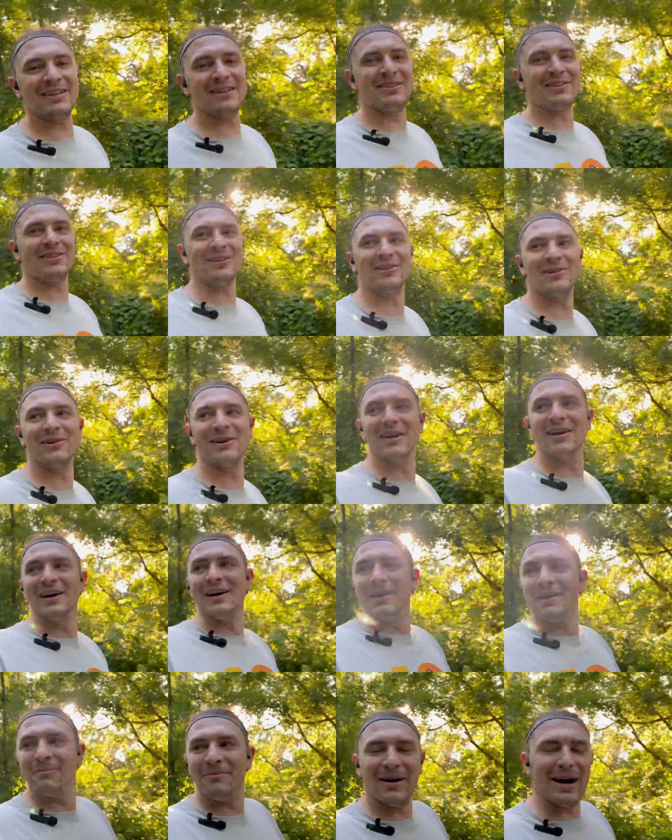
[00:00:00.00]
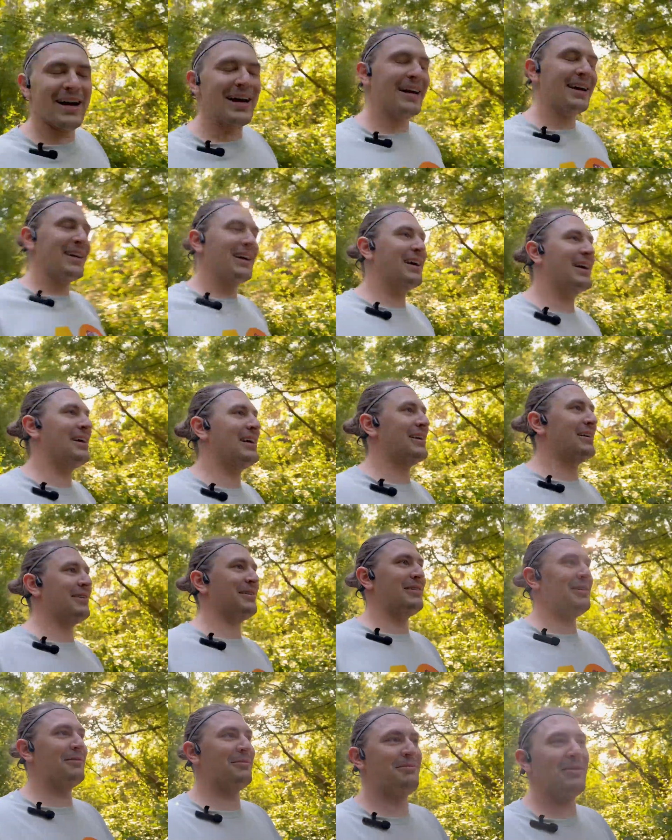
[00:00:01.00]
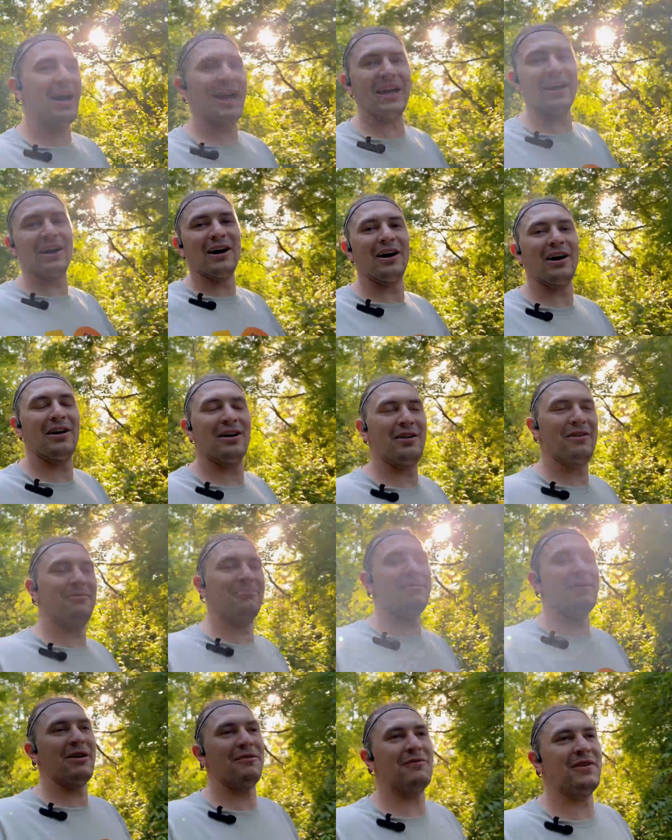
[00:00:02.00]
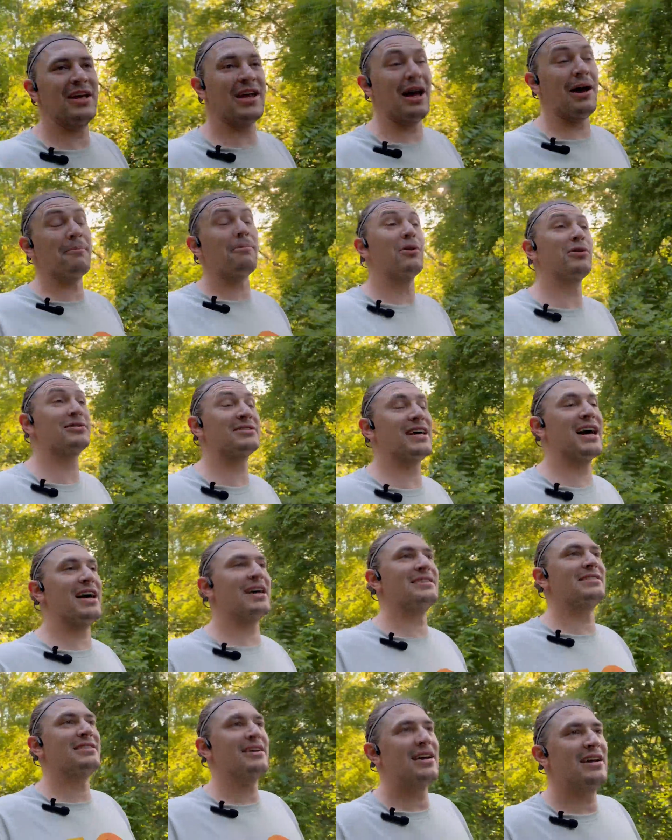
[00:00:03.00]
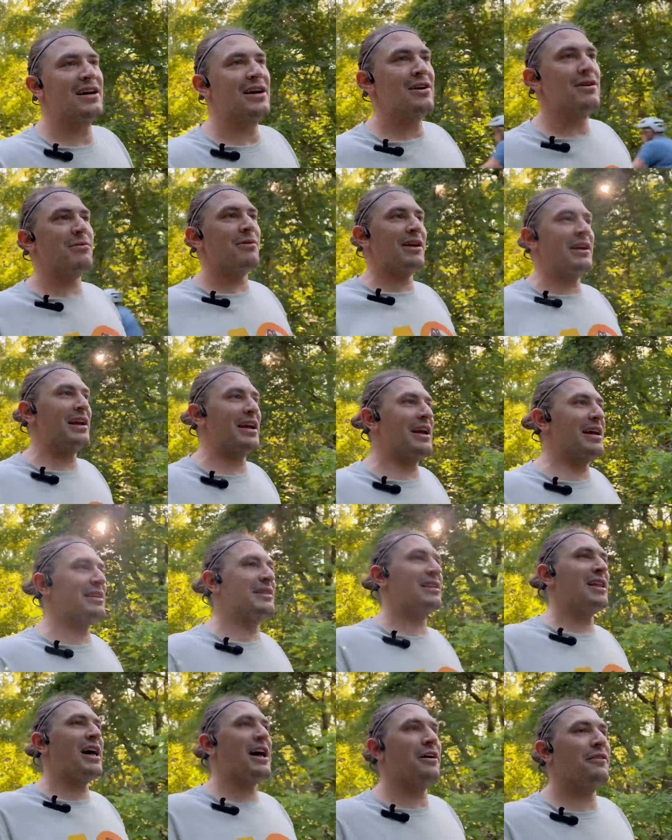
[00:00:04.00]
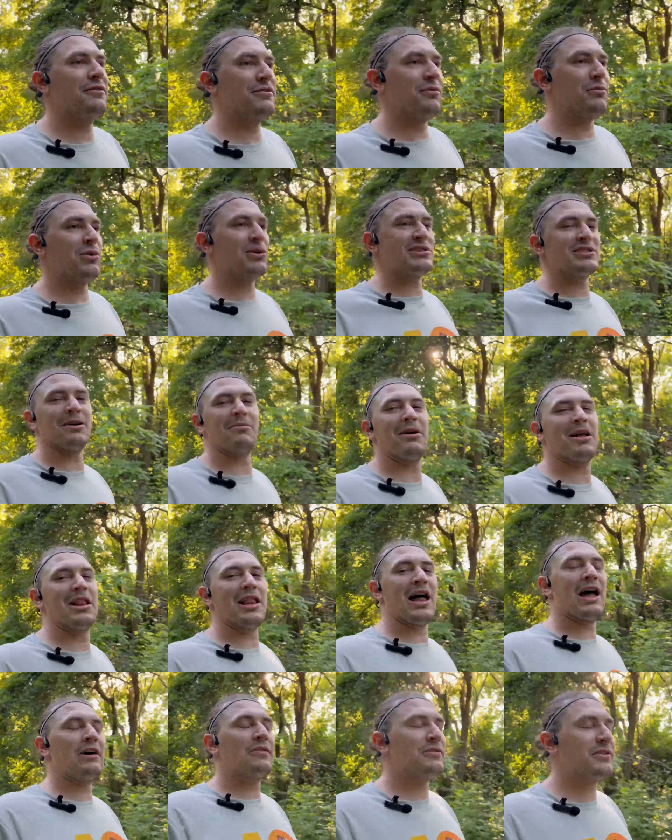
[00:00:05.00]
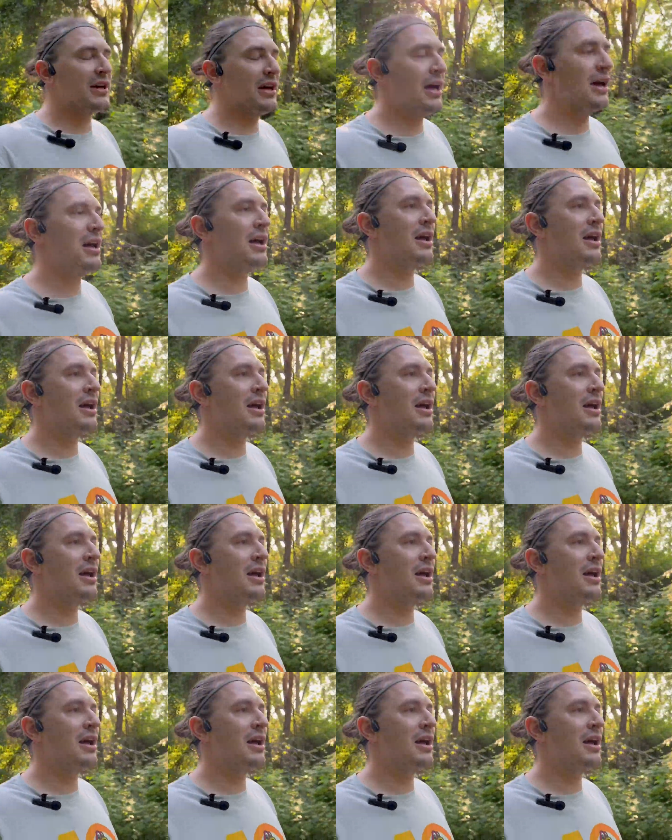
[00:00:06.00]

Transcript: in through my my uh my feet on both sides, right and left, worse on my left.